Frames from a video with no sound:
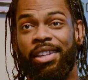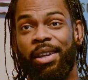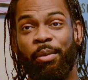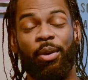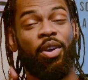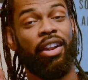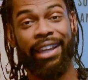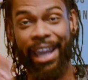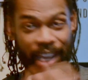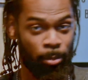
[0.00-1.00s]
We were calling
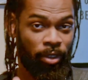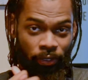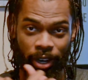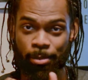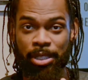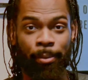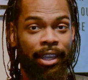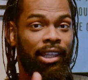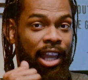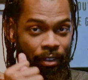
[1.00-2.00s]
animal farms to bring in
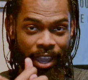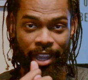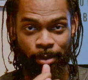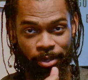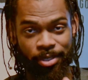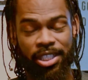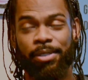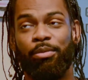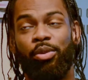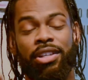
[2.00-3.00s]
live animals.
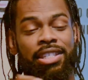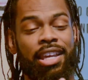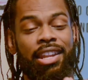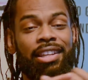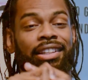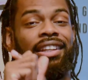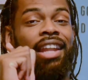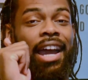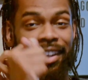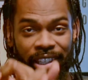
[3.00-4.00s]
We were setting
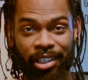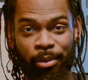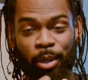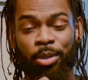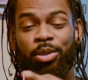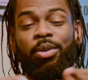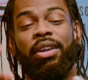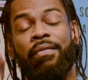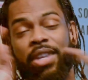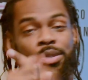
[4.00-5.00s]
lighting. We were doing
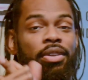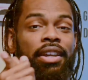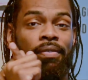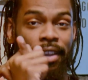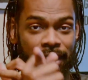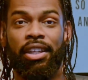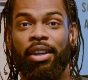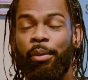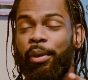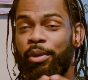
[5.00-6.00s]
visual effects.
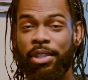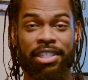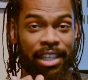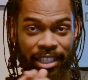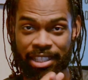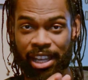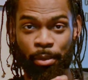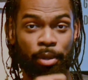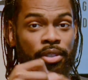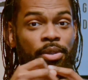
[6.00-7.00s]
We were doing set design. We
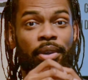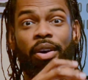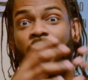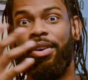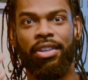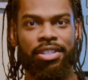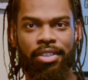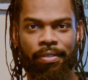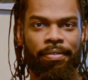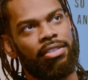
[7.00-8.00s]
were doing all this stuff.
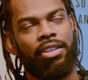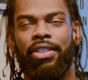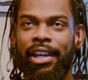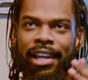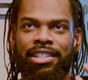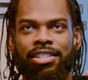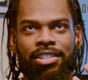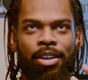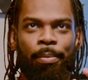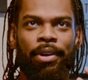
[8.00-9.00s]
Then I had to
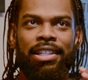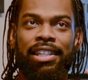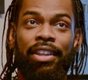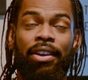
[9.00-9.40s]
start putting together a